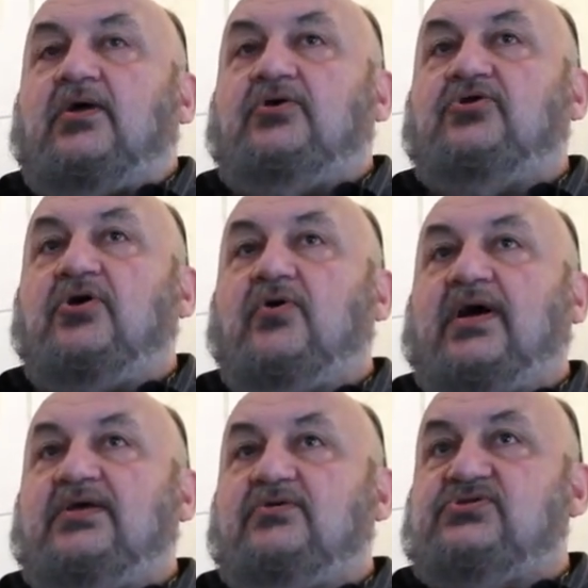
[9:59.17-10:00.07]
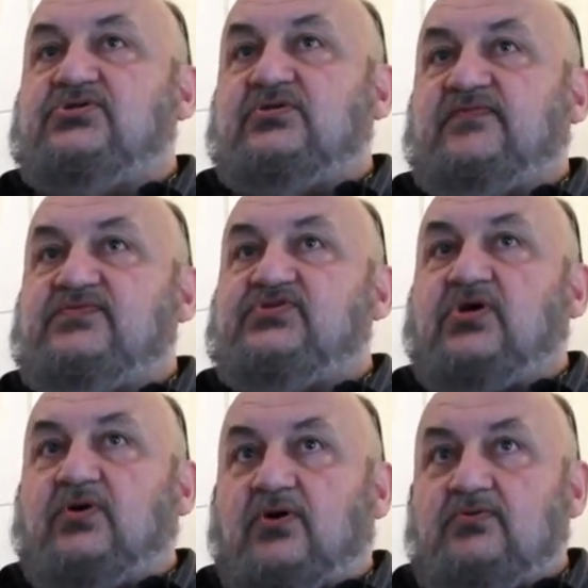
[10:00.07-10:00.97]
You know, I used to live in
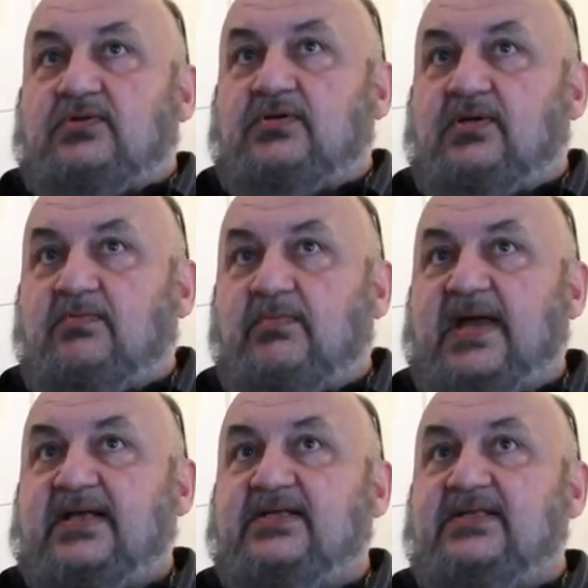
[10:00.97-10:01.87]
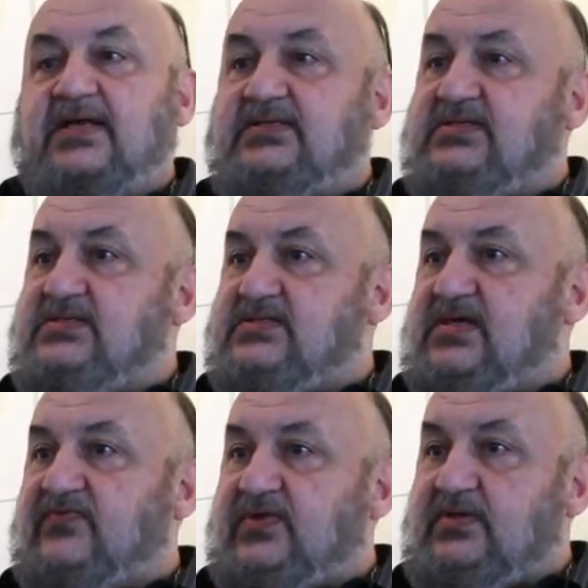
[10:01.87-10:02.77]
Soho back in
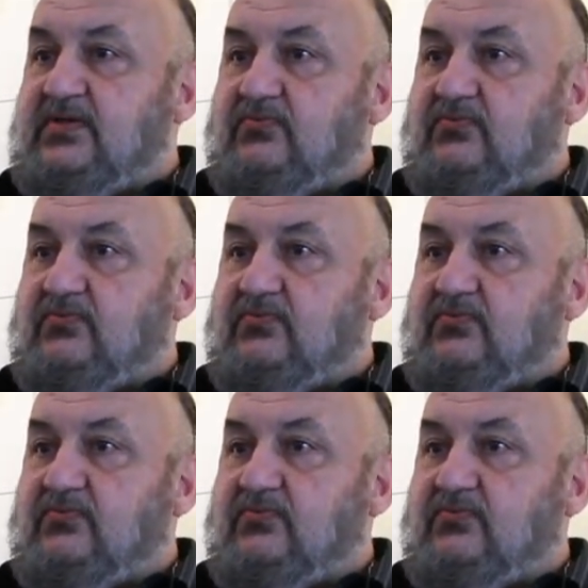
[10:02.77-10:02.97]
1970